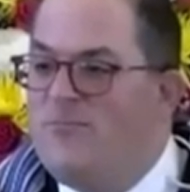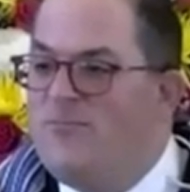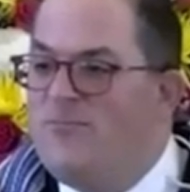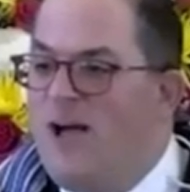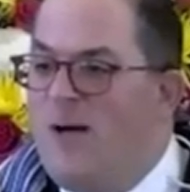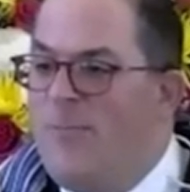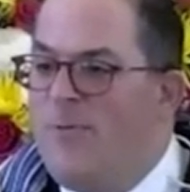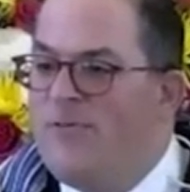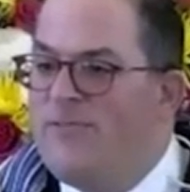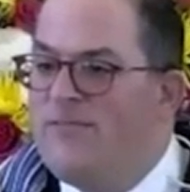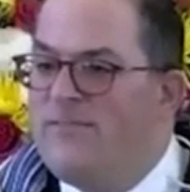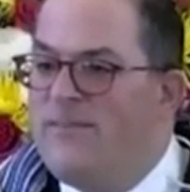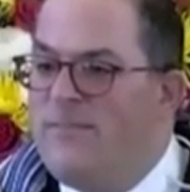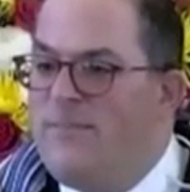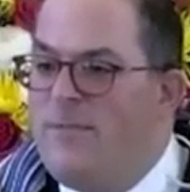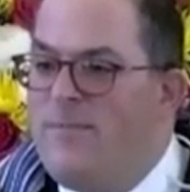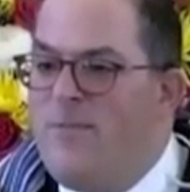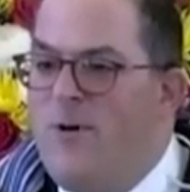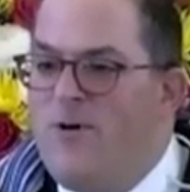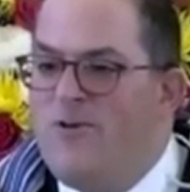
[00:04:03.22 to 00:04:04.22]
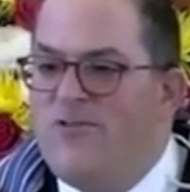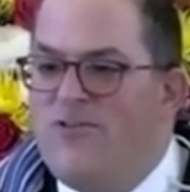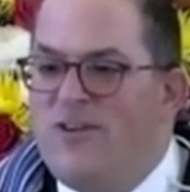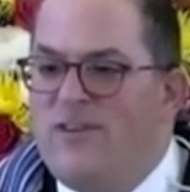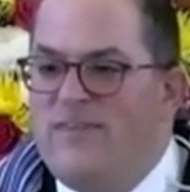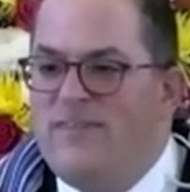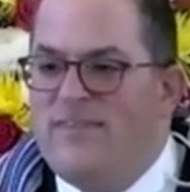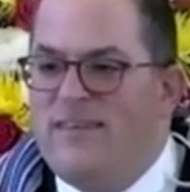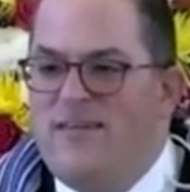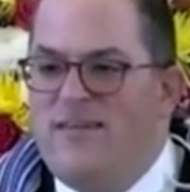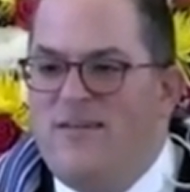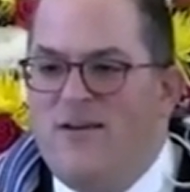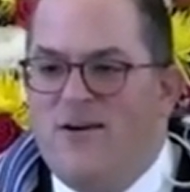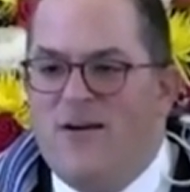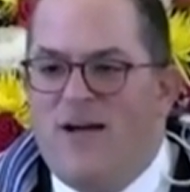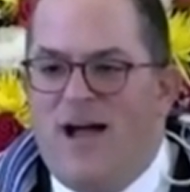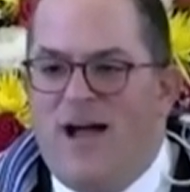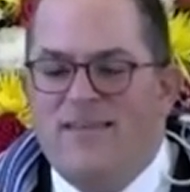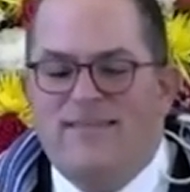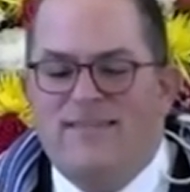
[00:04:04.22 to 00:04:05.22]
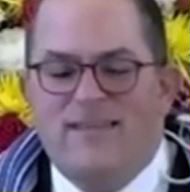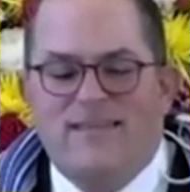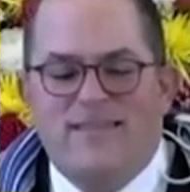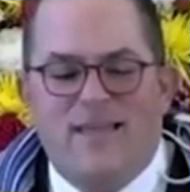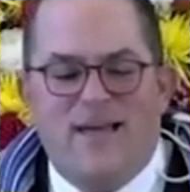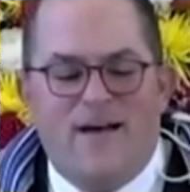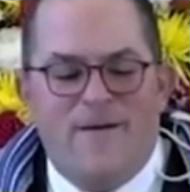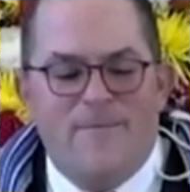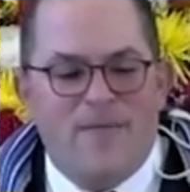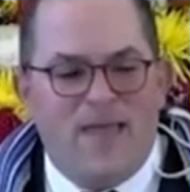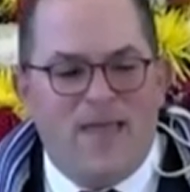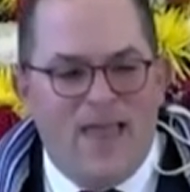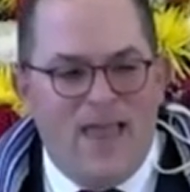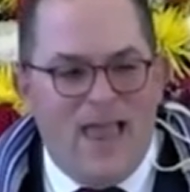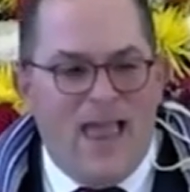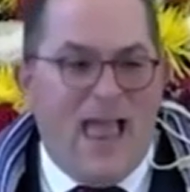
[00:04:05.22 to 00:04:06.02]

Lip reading: troublesome emotions and neurons in them,